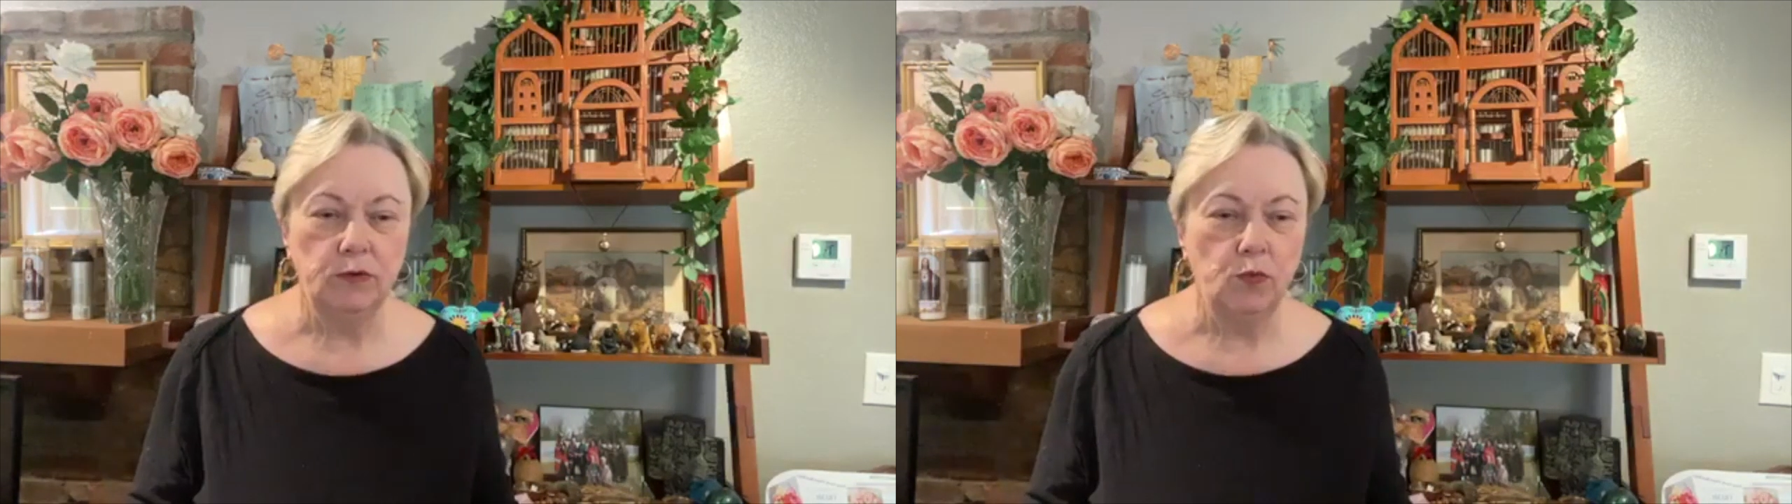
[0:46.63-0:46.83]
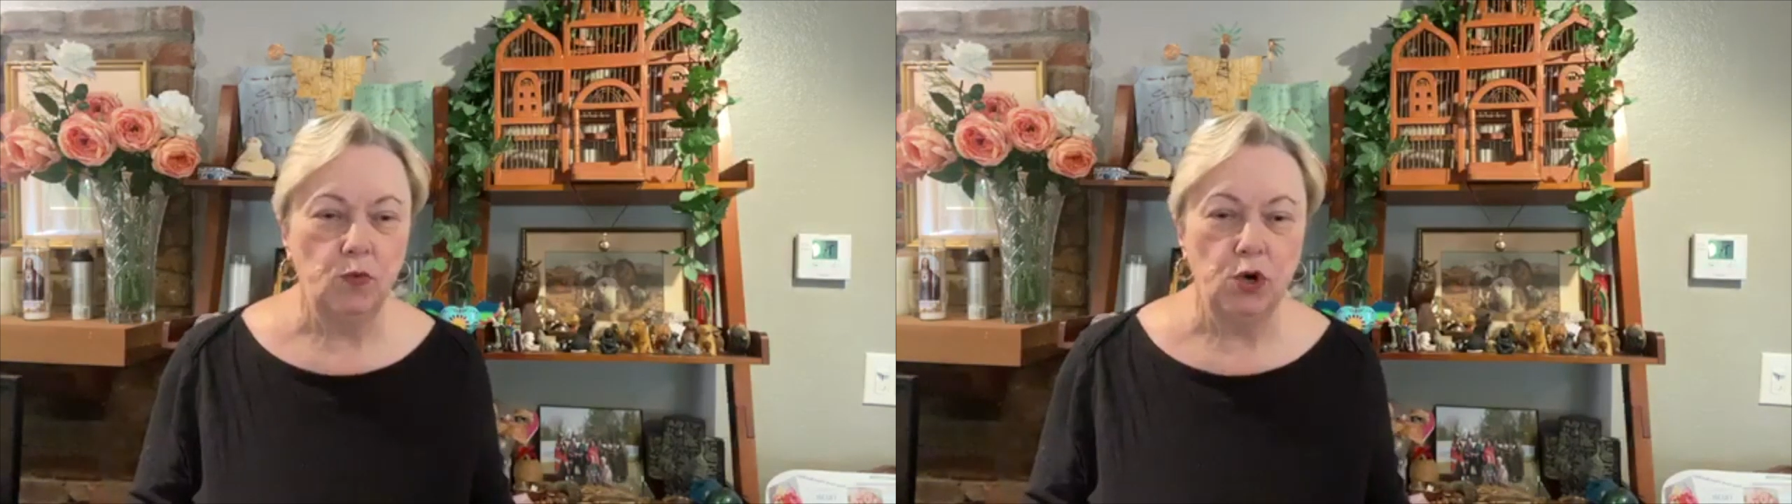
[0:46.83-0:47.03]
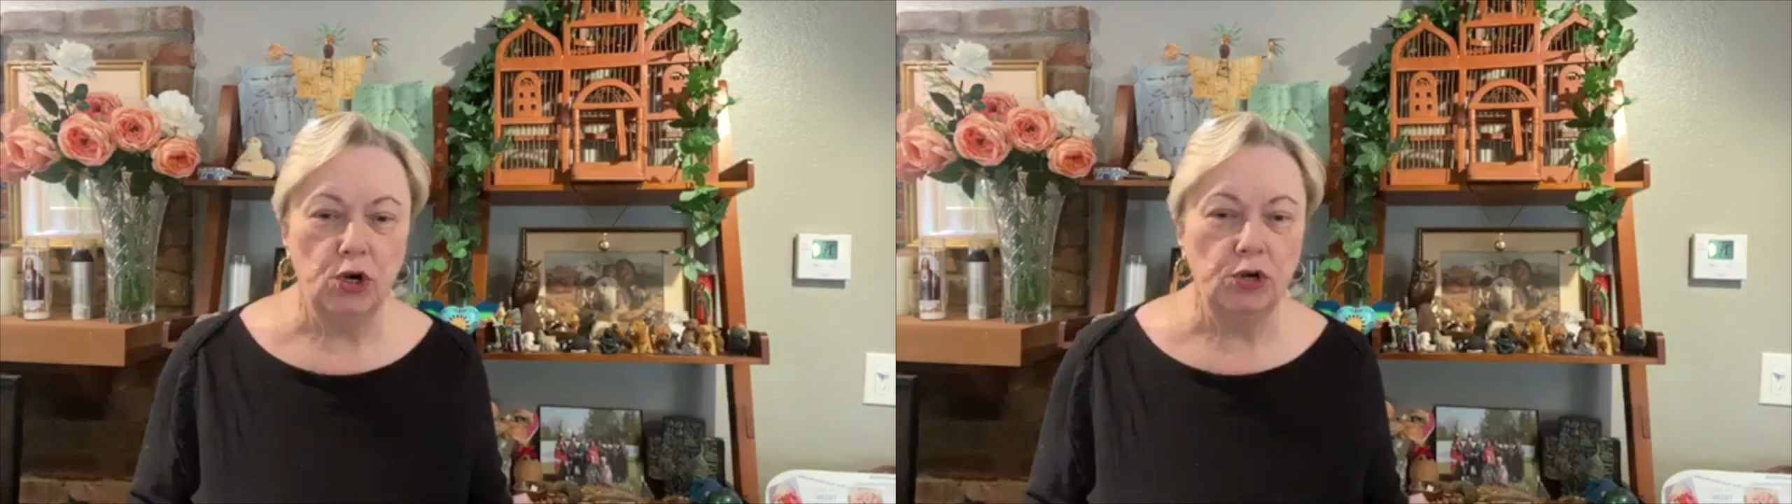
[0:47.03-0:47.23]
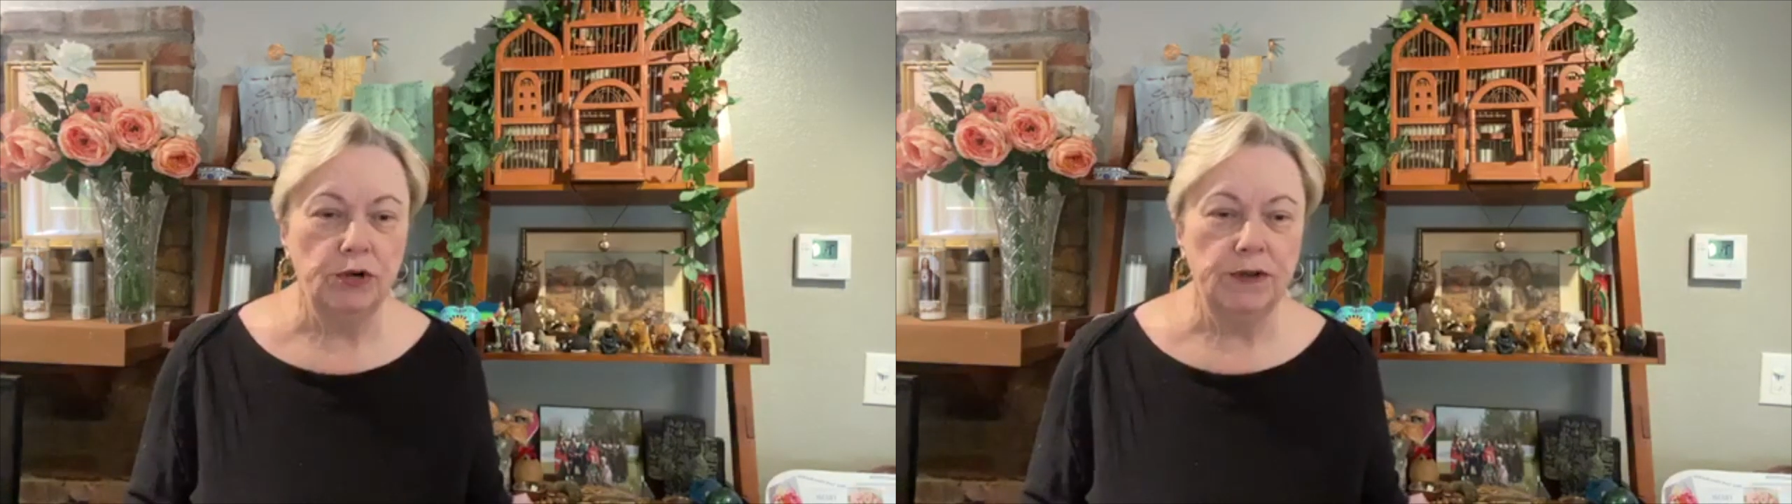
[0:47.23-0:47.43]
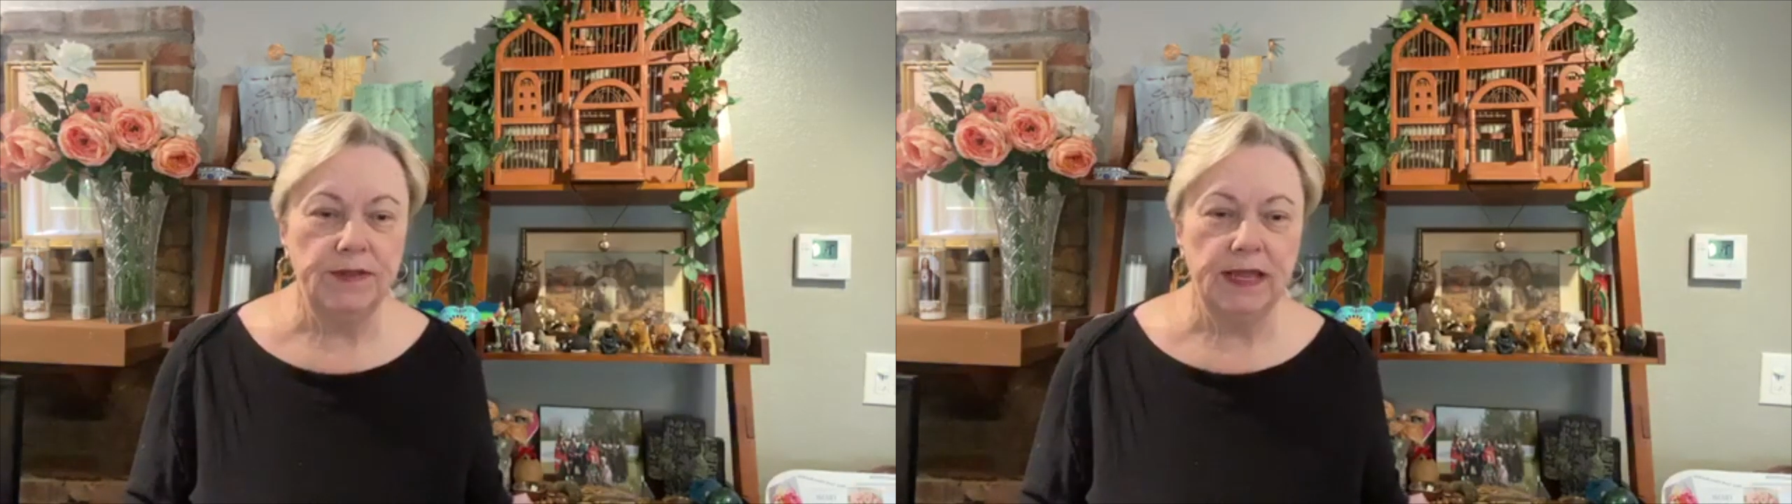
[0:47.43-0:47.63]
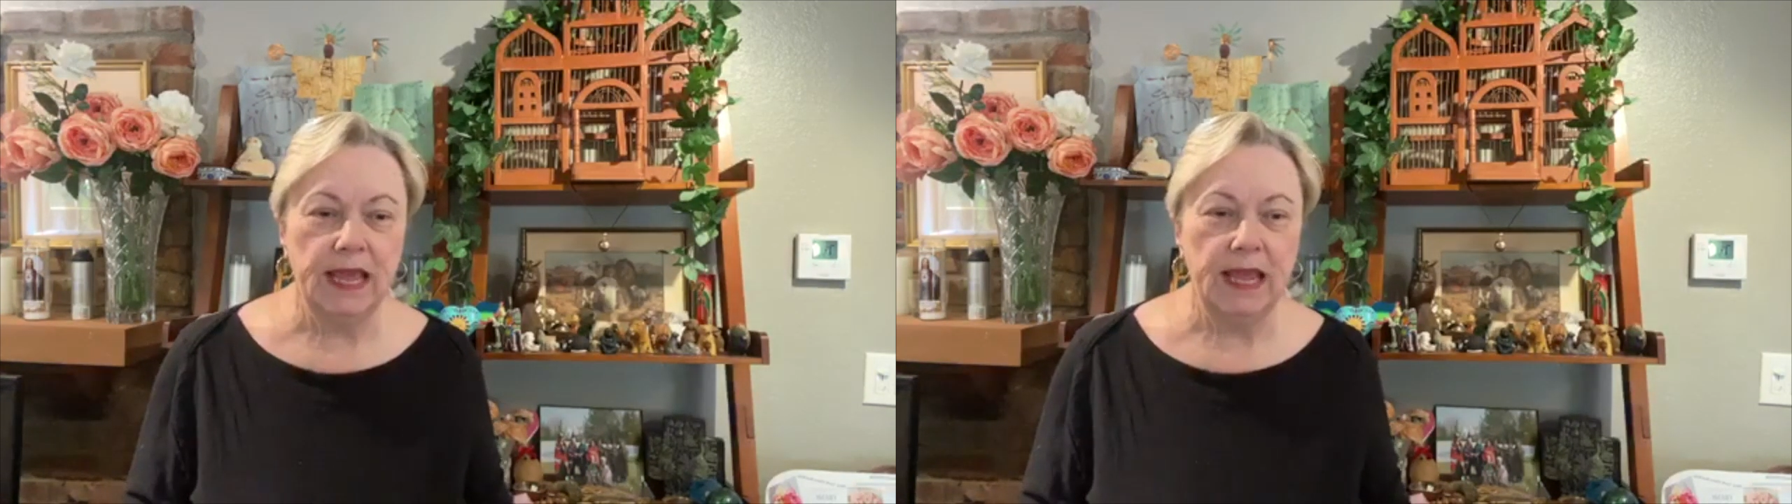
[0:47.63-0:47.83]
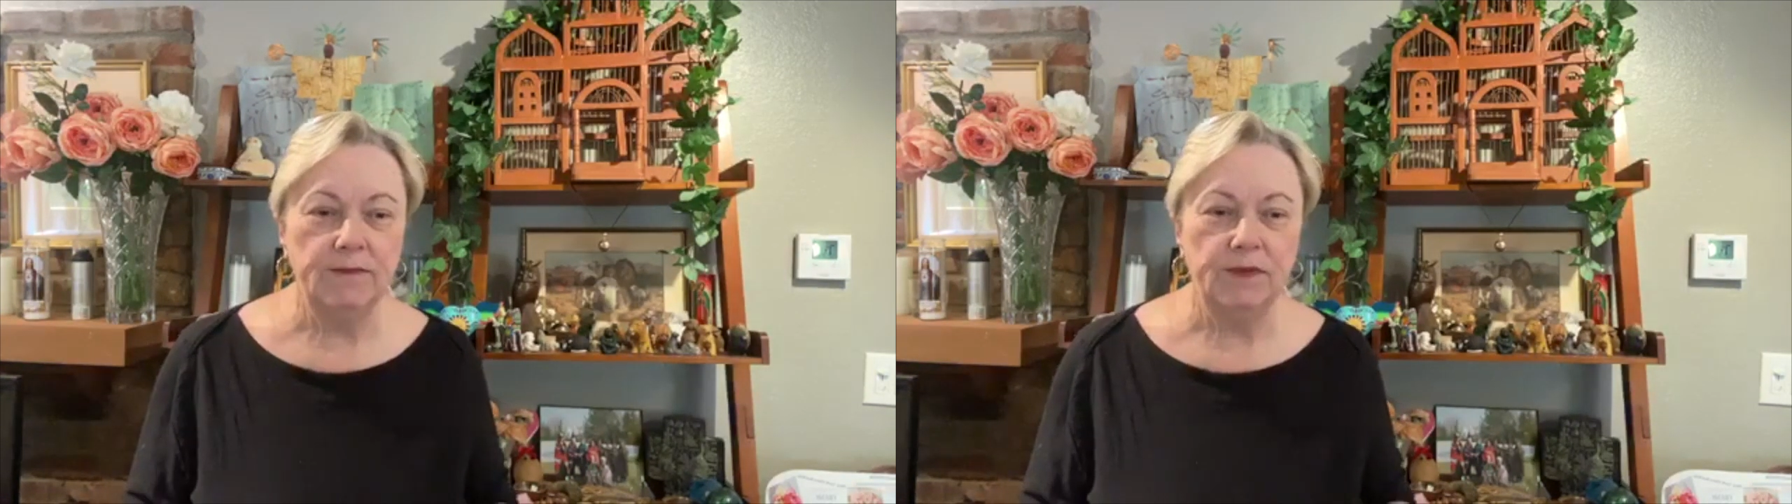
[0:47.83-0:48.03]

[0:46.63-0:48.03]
word that came